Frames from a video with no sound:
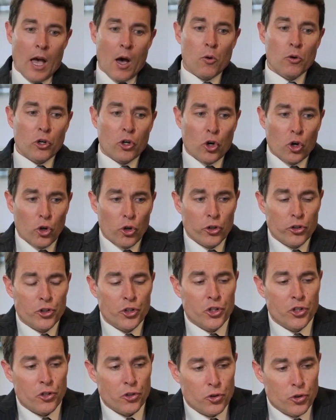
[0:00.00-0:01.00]
How
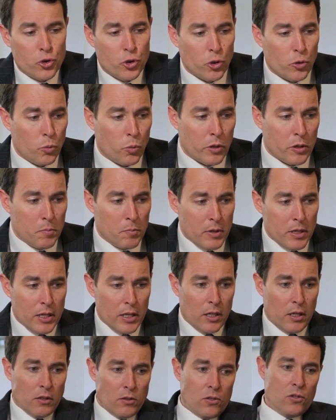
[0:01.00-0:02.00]
encouraged should we
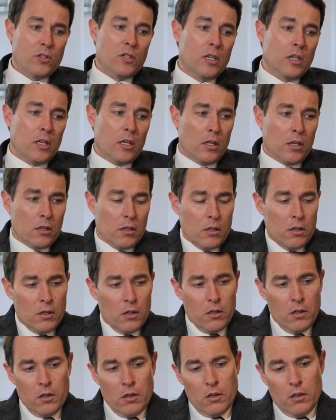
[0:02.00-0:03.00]
be seeing?
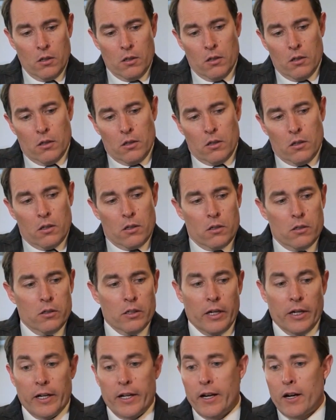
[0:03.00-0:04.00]

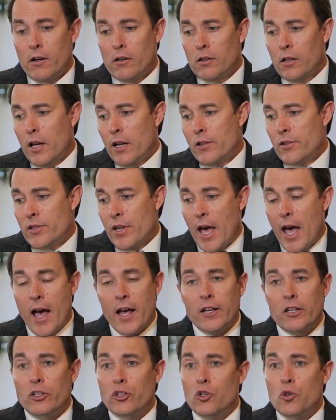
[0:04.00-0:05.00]
United Airlines
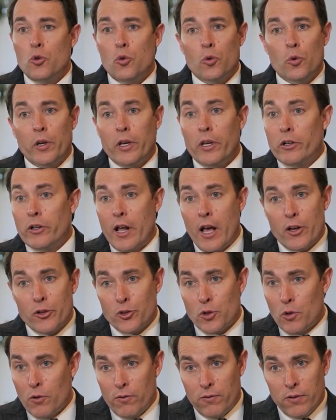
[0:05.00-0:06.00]
adding new
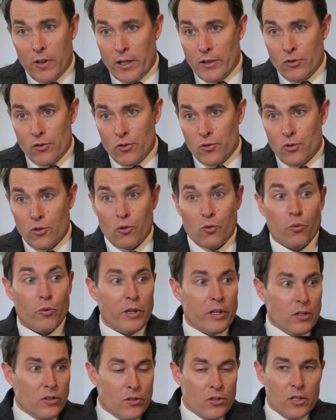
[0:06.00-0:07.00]
international flights to
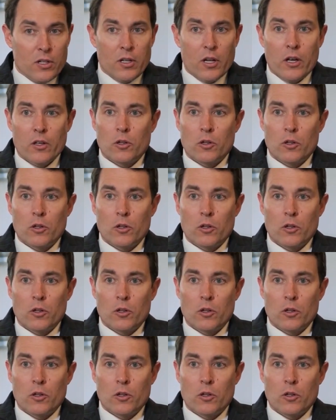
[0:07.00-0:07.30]
Greece and to